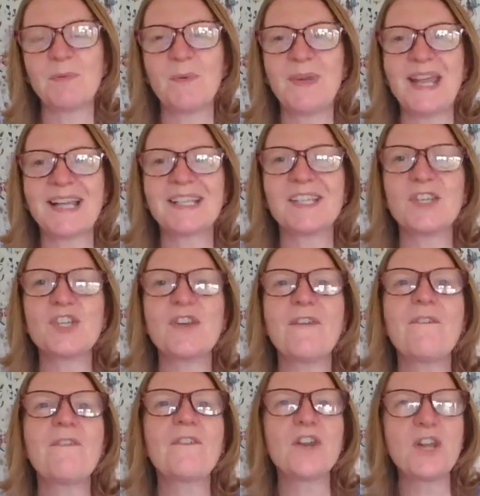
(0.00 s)
but we had such a
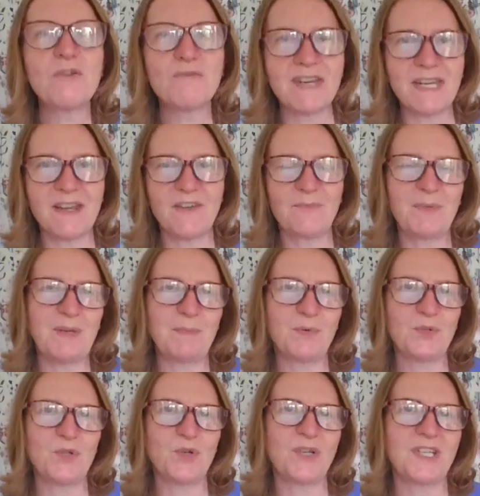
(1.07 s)
flurry of
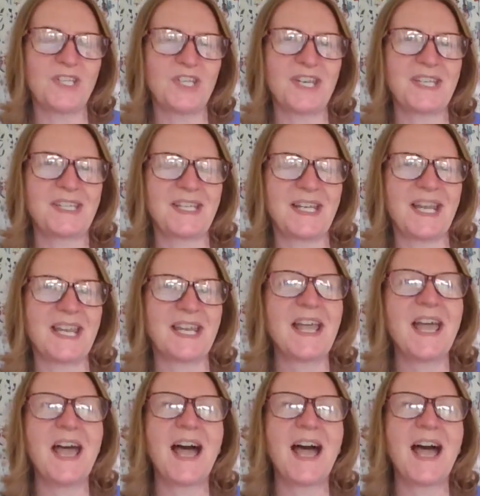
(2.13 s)
people join us yesterday.